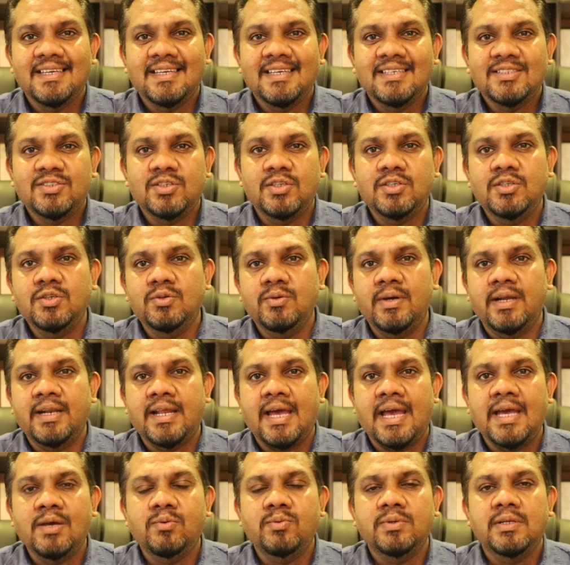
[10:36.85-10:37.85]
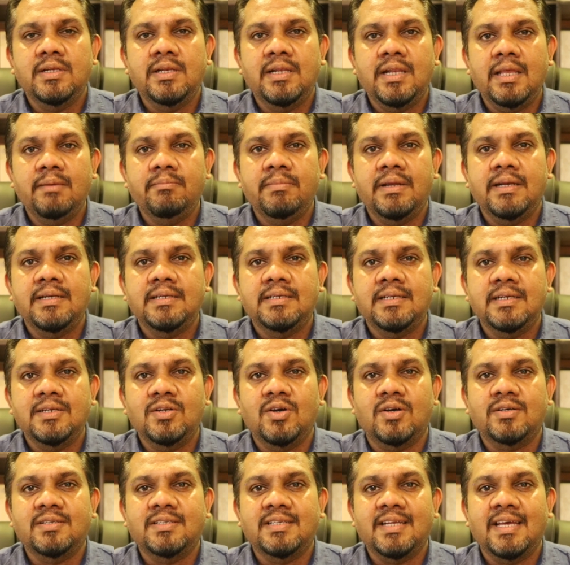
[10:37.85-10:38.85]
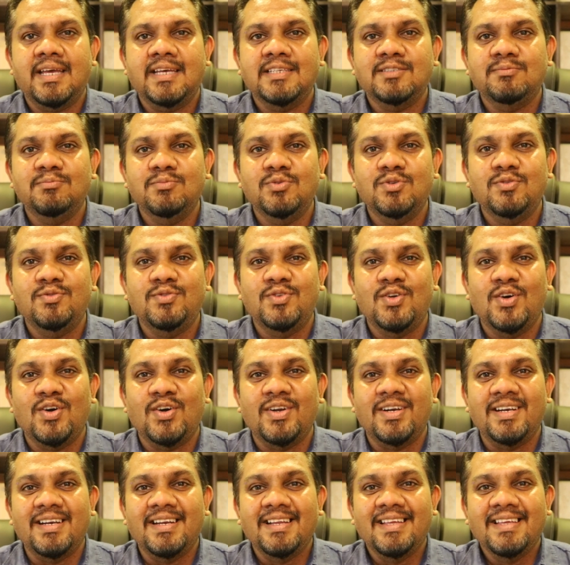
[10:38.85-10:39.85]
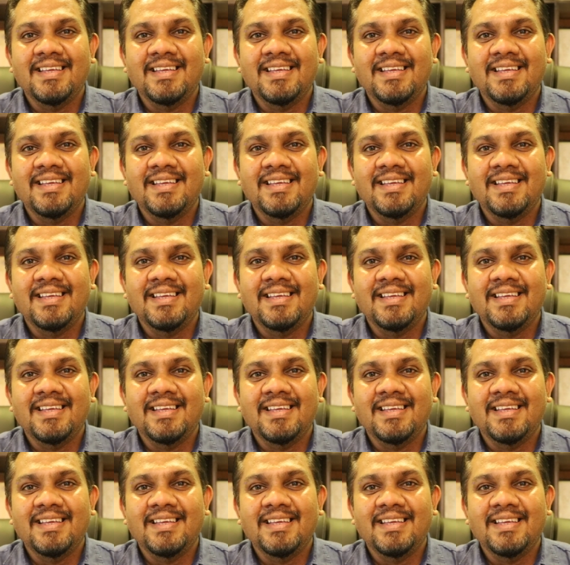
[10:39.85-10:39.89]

So you and I will lament the doctor has moved on.